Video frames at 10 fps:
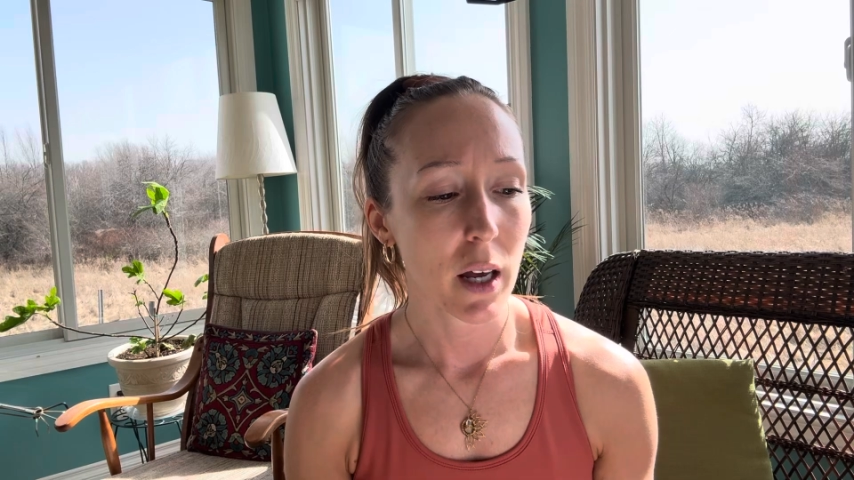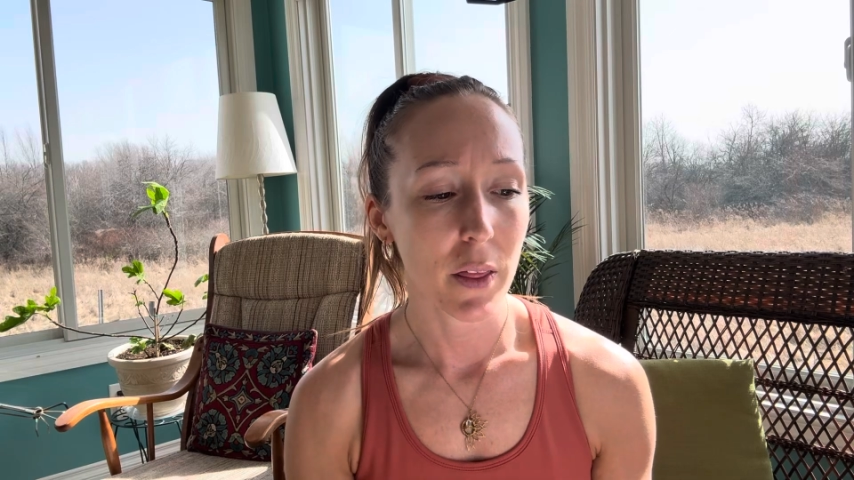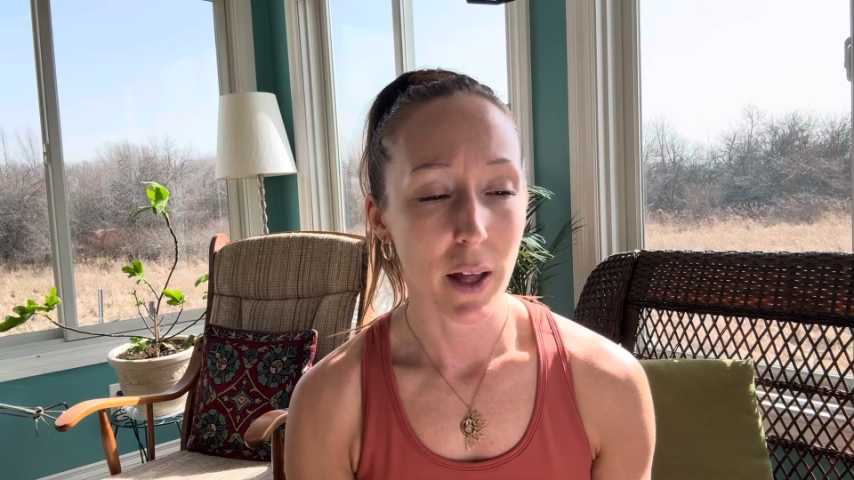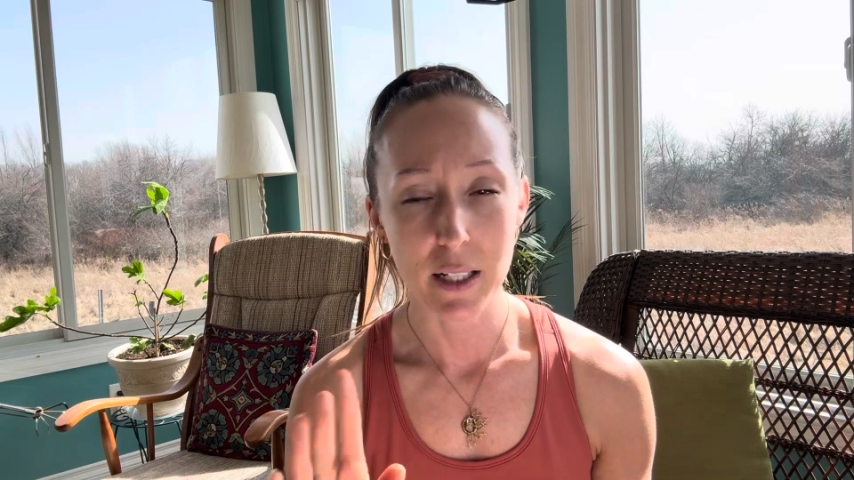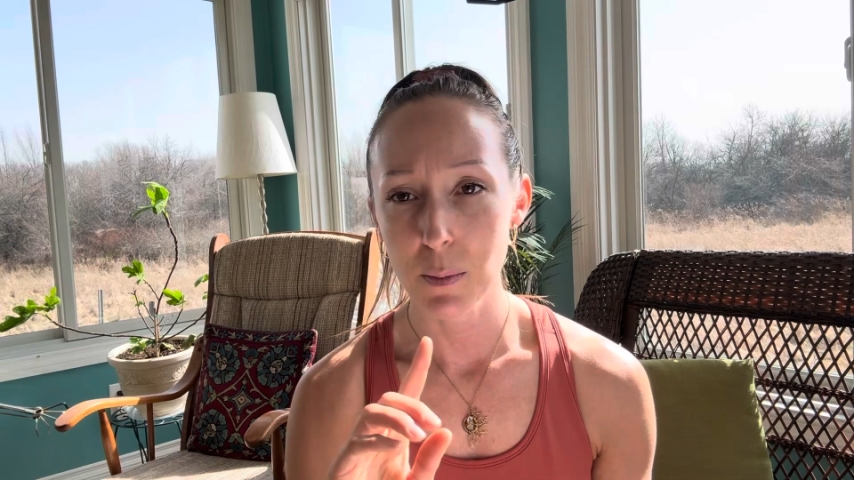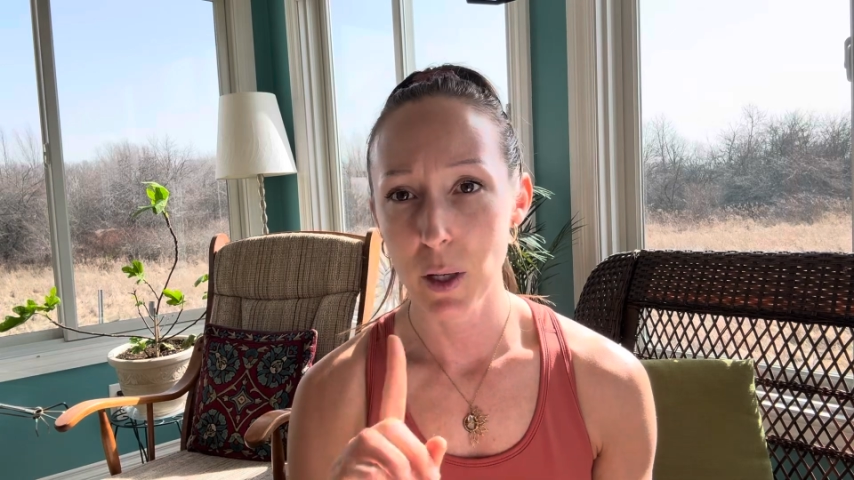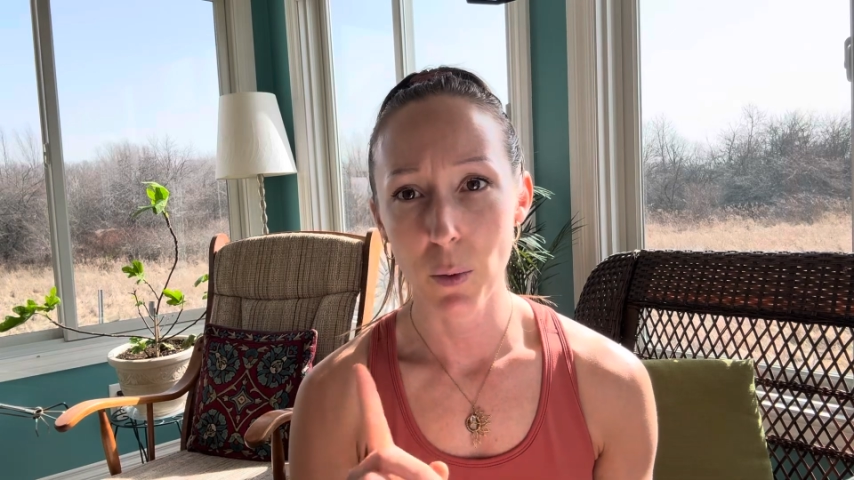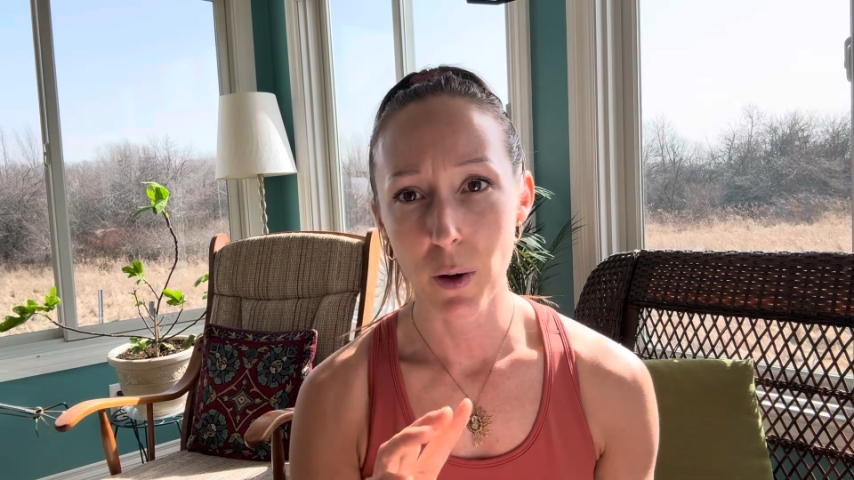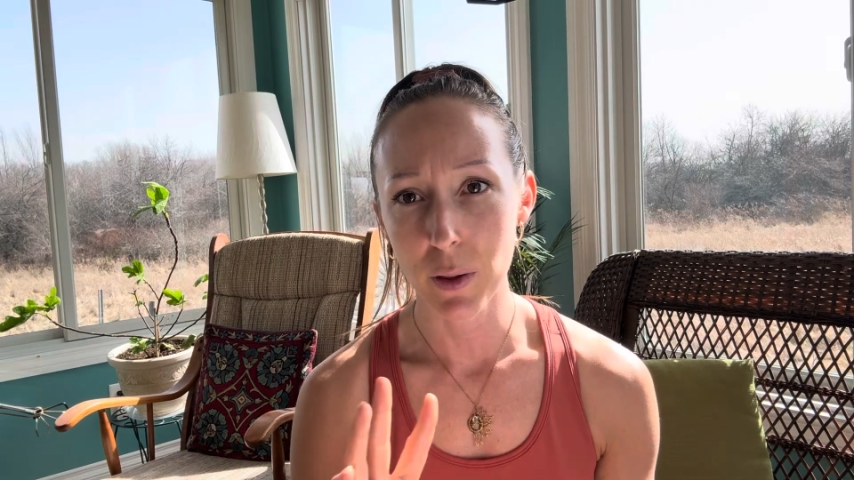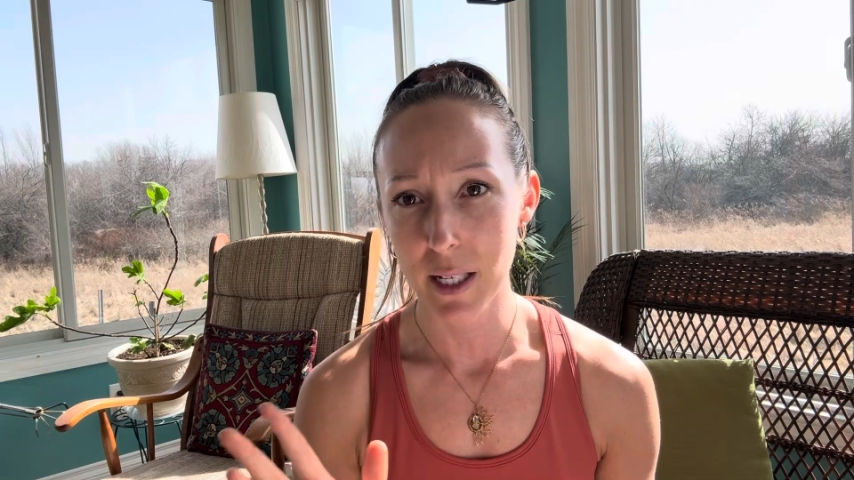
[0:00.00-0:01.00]
that's
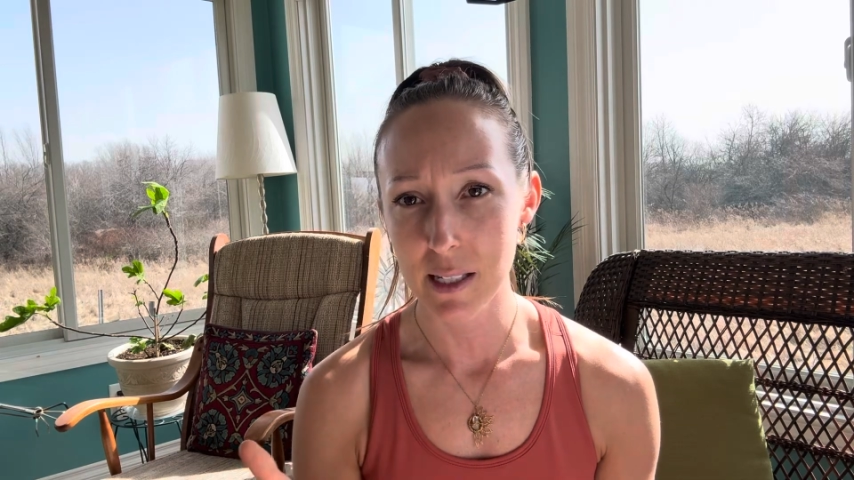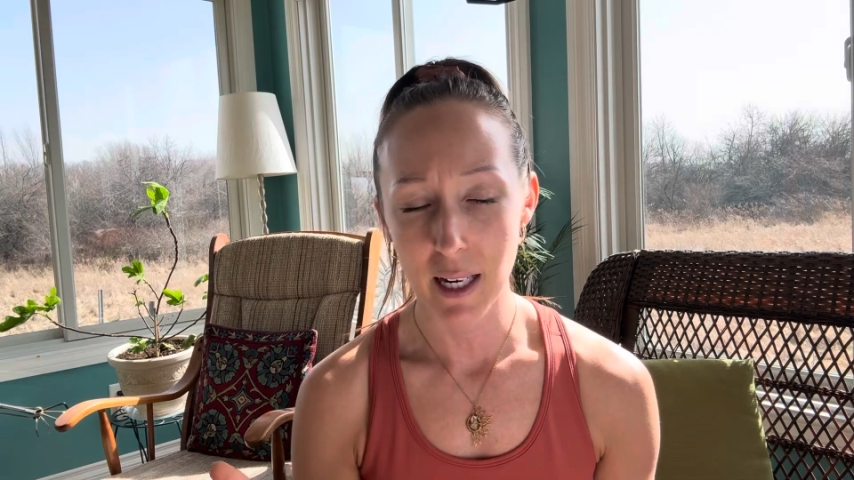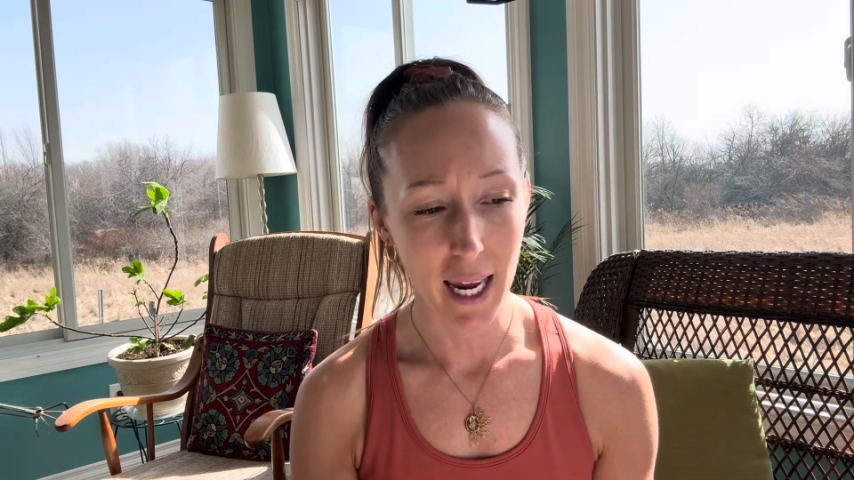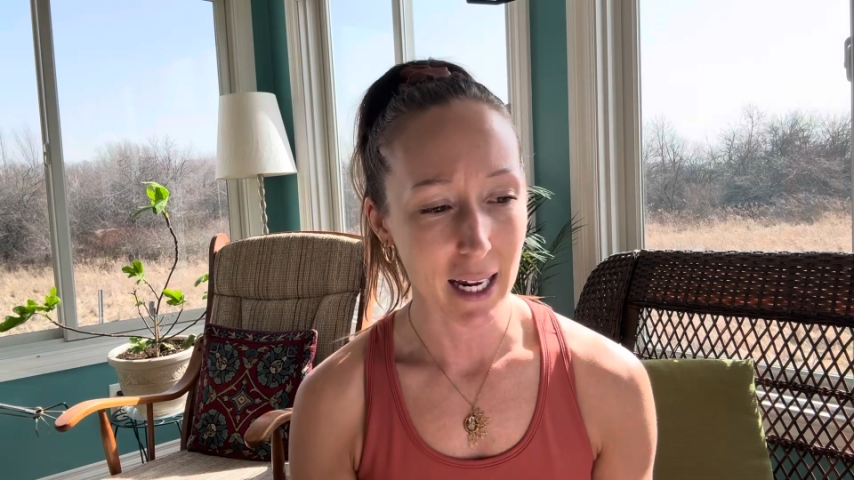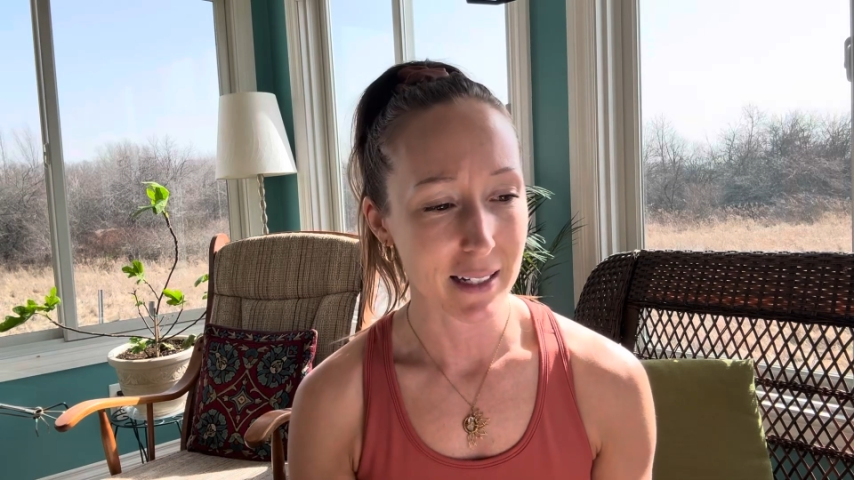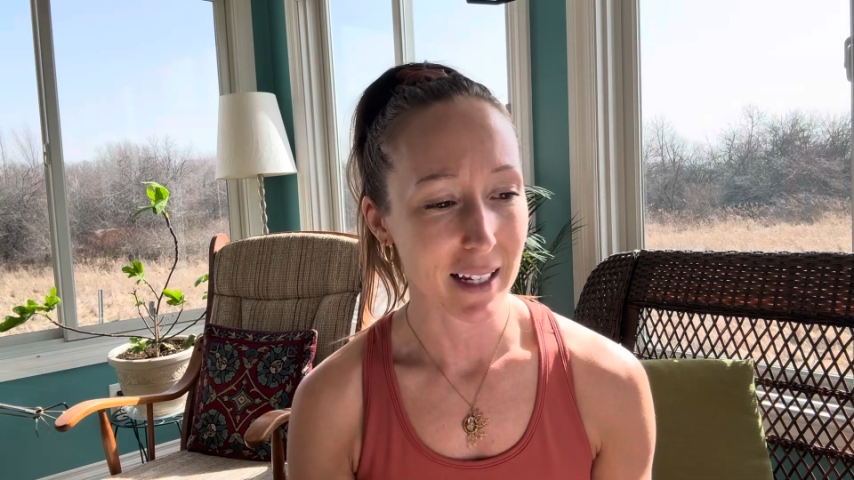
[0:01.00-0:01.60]
mid-road, that's an 8.